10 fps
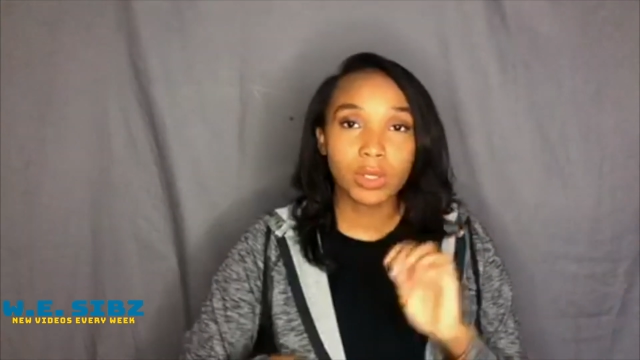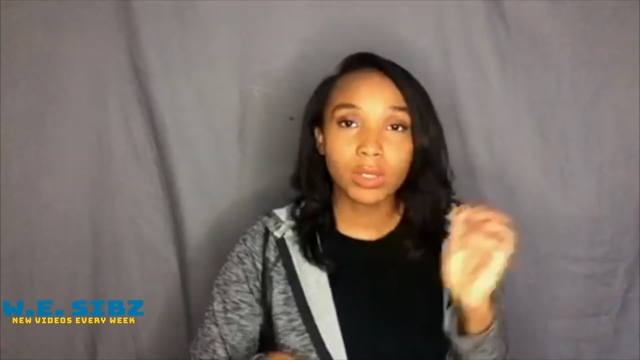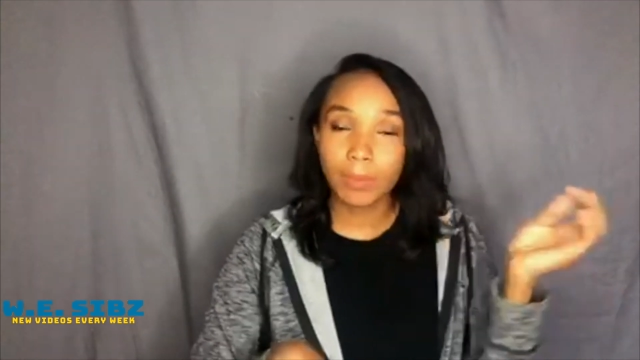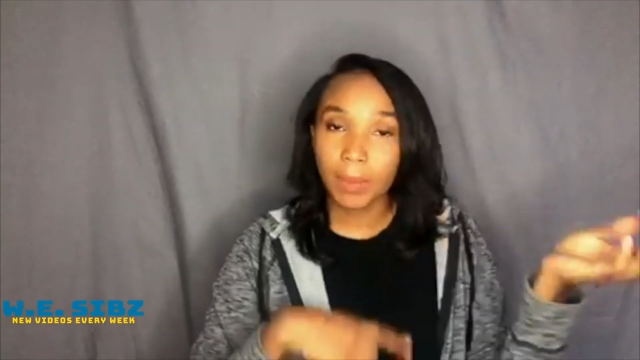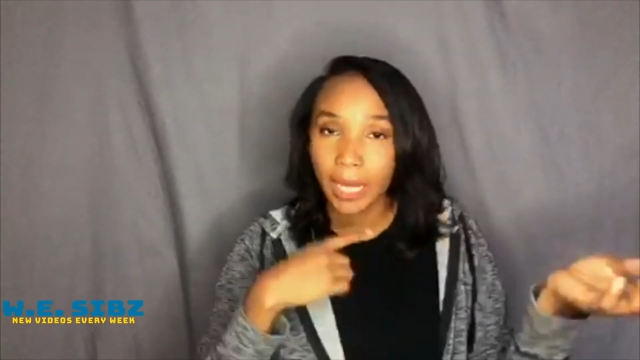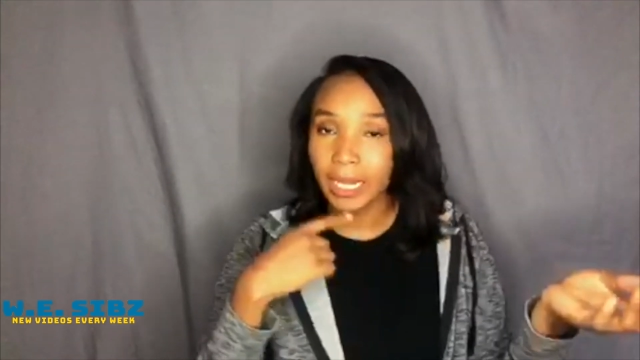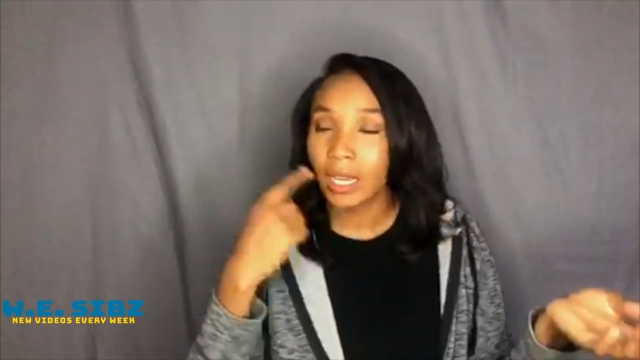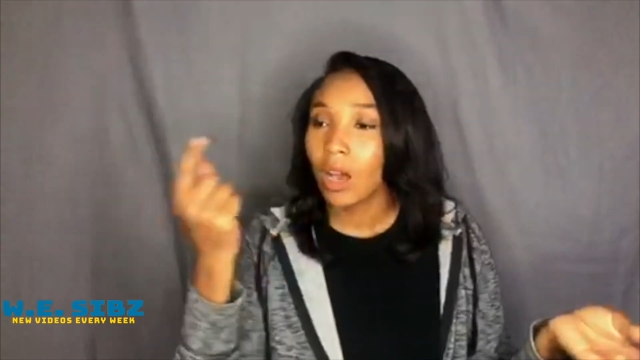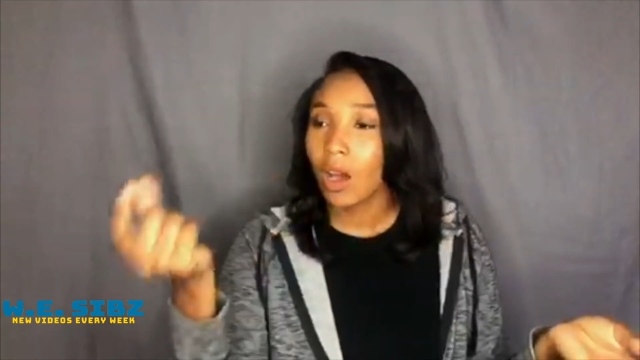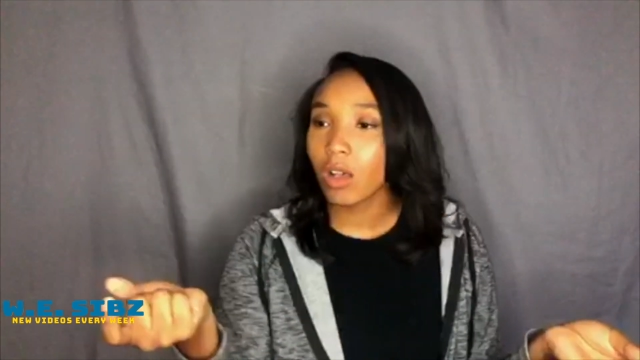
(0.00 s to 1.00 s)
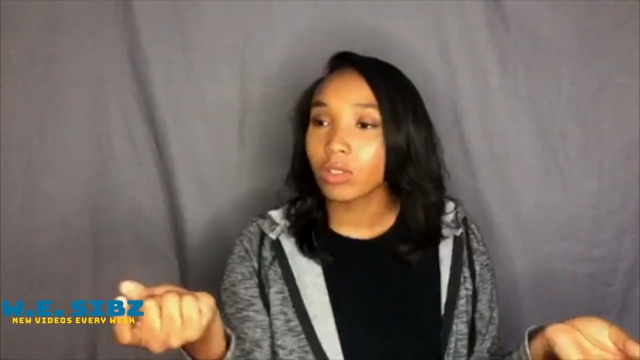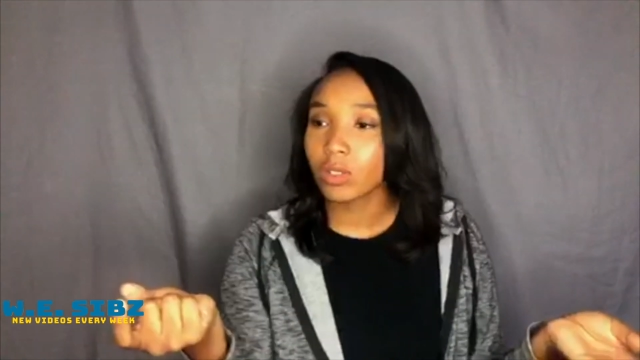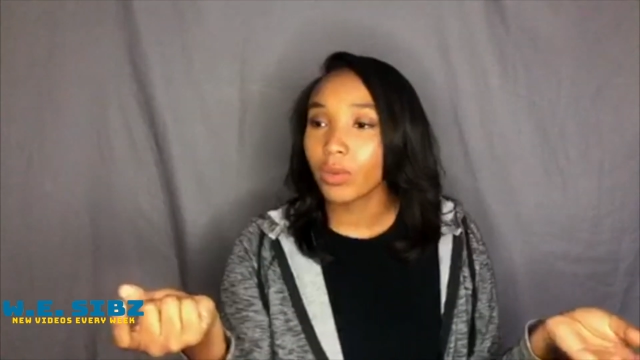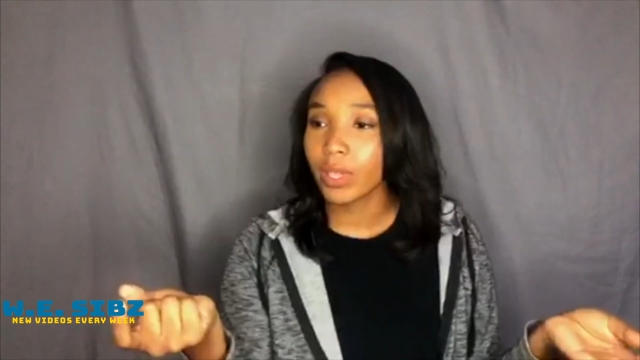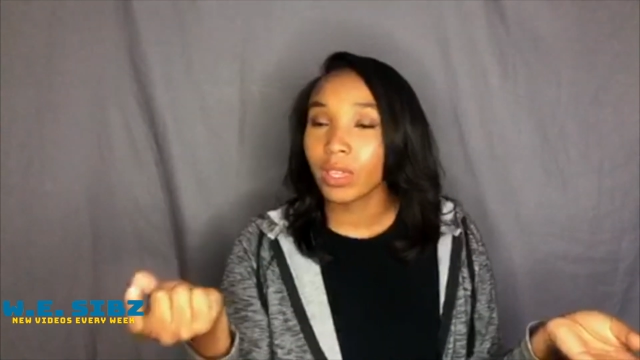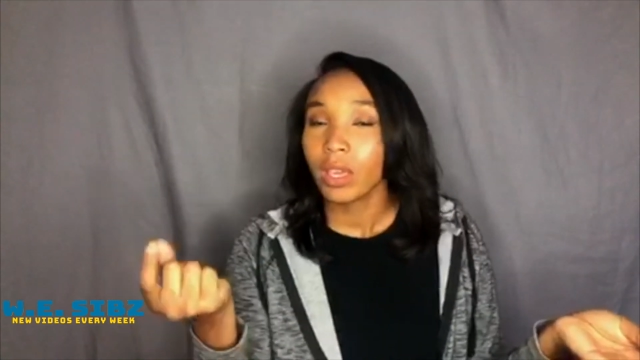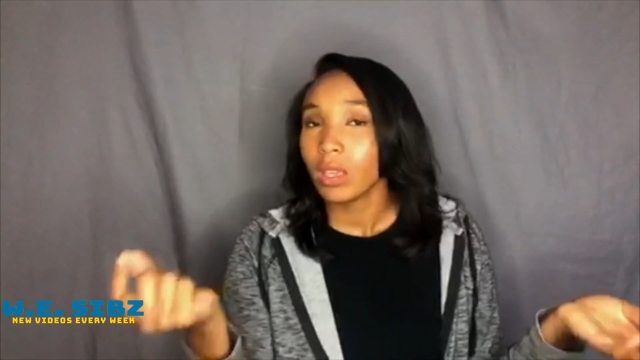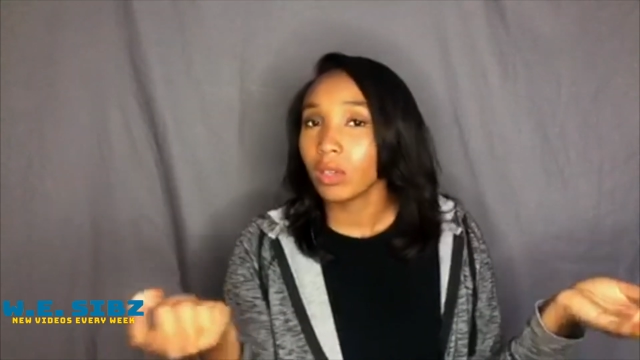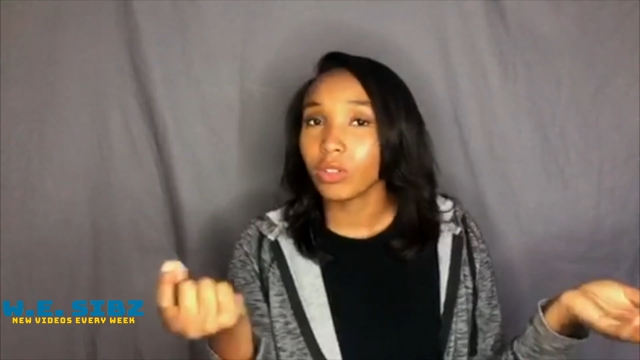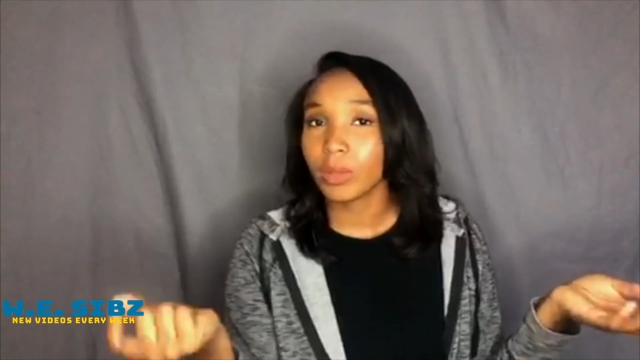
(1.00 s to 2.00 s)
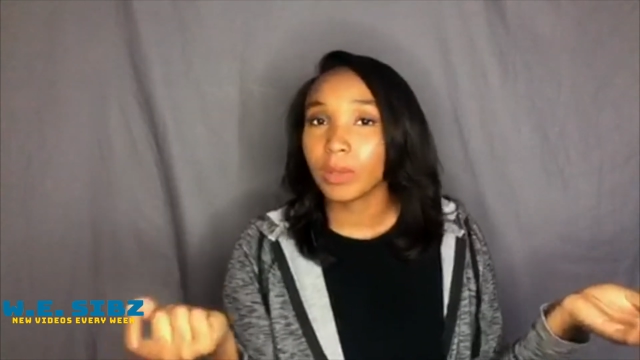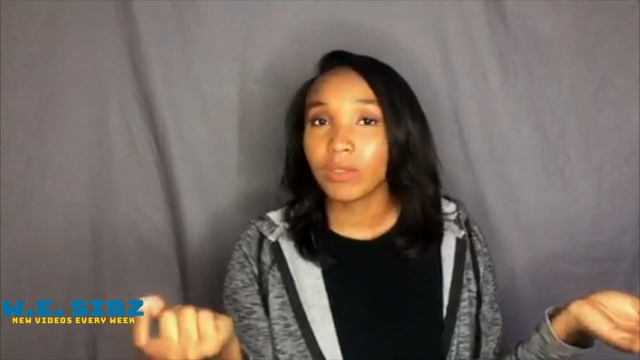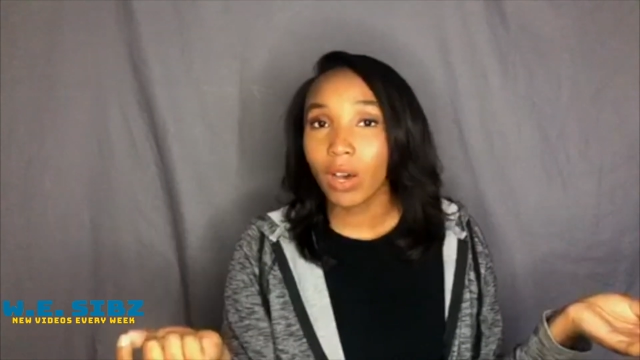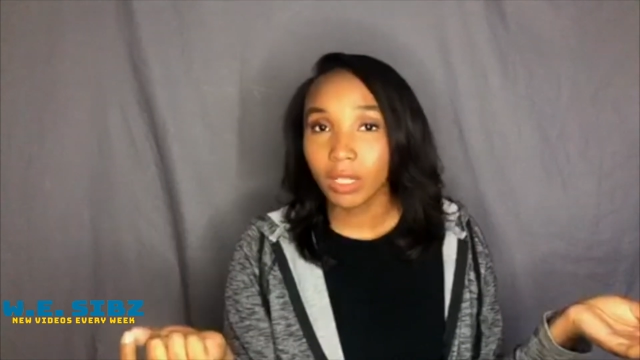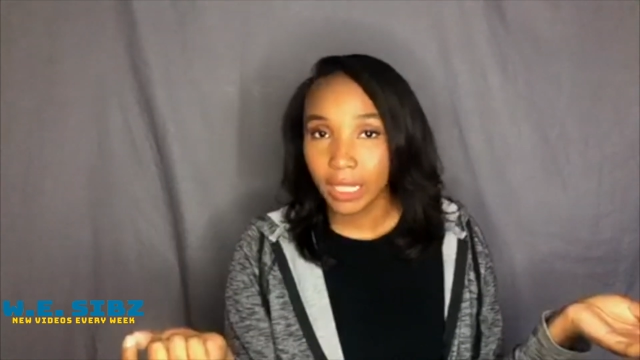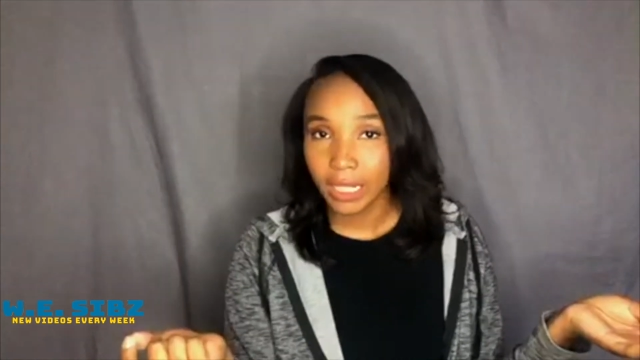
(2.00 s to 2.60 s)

but also with the creepy Vought lady.